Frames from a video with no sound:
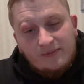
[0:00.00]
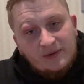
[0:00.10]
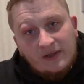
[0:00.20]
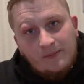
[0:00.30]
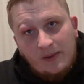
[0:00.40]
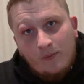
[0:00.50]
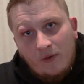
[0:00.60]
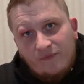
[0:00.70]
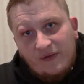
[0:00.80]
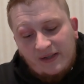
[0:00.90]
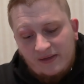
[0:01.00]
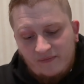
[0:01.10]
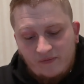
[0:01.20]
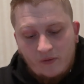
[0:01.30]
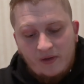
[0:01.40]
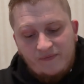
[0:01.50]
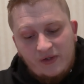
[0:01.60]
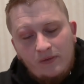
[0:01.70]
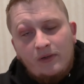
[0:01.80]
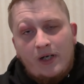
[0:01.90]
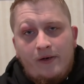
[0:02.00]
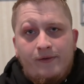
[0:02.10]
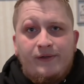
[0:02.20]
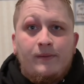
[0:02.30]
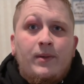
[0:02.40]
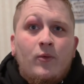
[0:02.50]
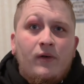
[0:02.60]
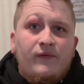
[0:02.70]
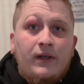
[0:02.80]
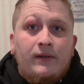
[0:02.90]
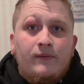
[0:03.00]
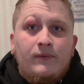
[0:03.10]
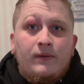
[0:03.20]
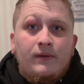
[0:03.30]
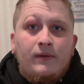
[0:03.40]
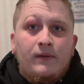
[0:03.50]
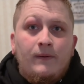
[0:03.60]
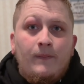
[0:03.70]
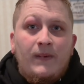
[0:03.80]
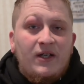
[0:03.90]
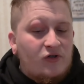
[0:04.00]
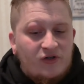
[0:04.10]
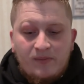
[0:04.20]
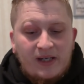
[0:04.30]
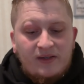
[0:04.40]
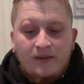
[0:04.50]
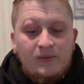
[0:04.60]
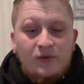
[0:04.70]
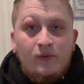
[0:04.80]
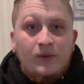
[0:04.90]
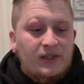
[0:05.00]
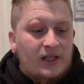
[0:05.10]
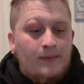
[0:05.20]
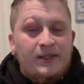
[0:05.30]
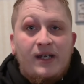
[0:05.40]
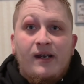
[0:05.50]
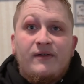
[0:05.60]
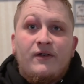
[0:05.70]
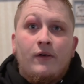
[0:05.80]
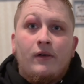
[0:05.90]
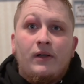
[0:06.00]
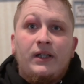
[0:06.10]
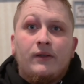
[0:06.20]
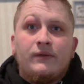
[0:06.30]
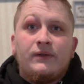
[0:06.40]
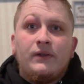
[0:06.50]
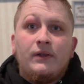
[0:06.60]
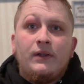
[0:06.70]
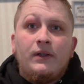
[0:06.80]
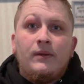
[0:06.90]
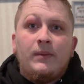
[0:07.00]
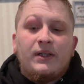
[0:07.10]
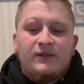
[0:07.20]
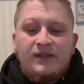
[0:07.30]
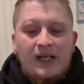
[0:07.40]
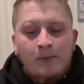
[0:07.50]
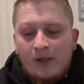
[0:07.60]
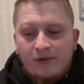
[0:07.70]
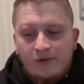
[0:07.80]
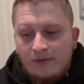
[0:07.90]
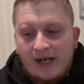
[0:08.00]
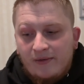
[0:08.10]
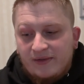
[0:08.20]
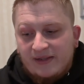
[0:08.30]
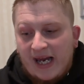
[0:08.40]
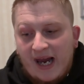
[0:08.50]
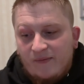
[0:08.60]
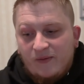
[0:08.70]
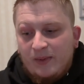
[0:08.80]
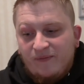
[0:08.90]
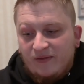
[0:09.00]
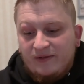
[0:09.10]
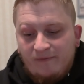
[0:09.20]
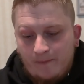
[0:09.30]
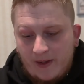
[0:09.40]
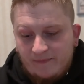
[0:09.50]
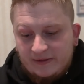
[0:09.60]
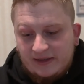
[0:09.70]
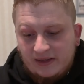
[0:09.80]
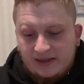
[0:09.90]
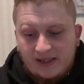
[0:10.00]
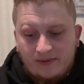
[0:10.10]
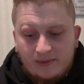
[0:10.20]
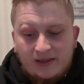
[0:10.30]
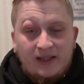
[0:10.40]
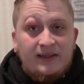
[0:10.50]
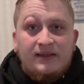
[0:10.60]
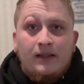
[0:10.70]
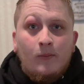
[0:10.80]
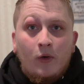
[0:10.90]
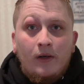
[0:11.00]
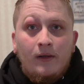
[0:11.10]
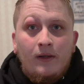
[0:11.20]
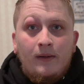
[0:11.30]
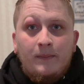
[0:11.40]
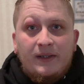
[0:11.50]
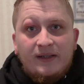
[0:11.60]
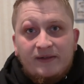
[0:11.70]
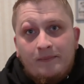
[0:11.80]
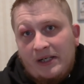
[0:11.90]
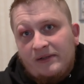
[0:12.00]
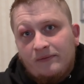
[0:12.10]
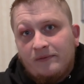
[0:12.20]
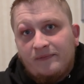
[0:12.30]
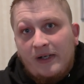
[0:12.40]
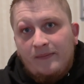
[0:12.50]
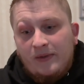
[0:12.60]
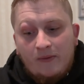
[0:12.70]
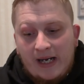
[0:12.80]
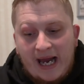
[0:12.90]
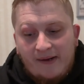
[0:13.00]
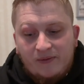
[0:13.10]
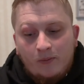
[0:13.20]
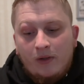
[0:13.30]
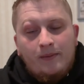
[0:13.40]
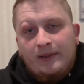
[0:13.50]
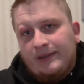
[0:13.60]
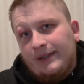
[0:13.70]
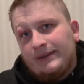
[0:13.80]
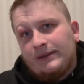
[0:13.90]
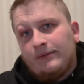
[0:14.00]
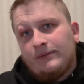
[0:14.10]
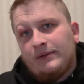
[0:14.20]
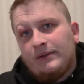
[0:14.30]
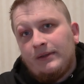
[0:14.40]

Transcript: one's going to be more effective or if the Union Carrier is going to be more effective. And just make them 2 with the Domitianus and the Herculinos. Because the Tamer Editor now doesn't have to be facilitated with the links anymore because of Master Rule 5. You don't have to worry about the link zones.